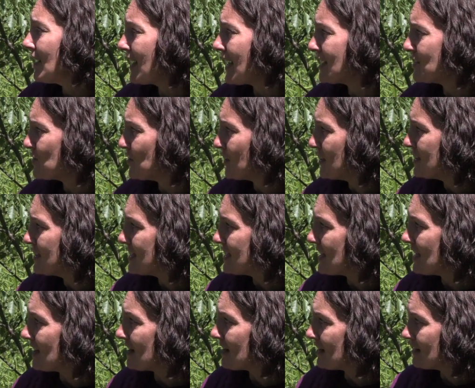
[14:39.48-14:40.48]
As you can
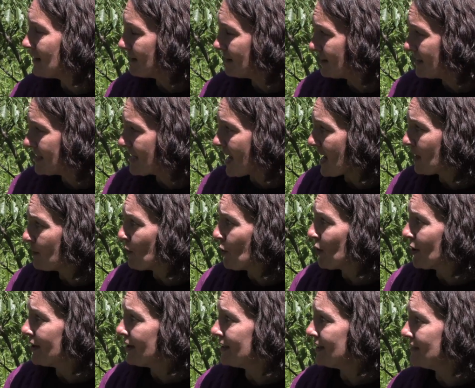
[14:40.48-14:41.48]
see, our tag
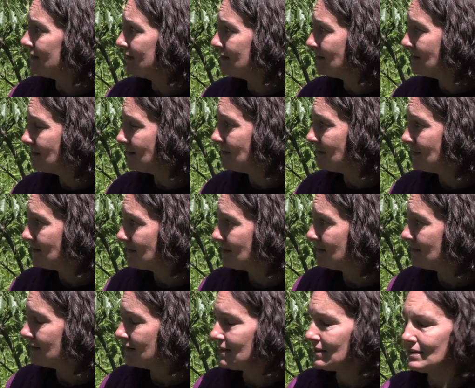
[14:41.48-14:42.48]
board and
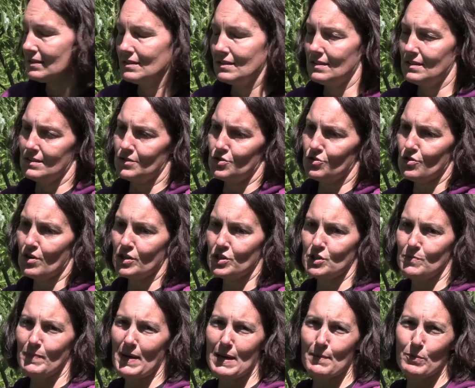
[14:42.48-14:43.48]

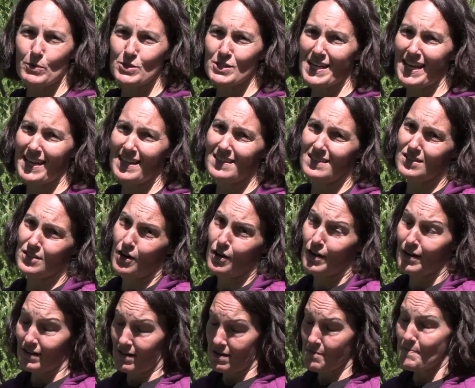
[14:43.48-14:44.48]
construction paper signs
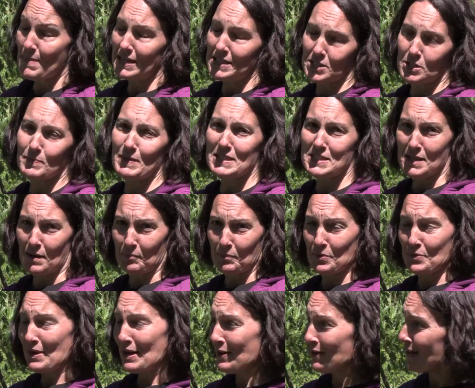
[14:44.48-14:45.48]
are meant to be
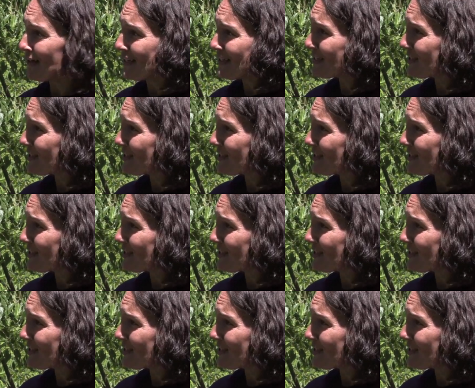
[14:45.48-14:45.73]
temporary.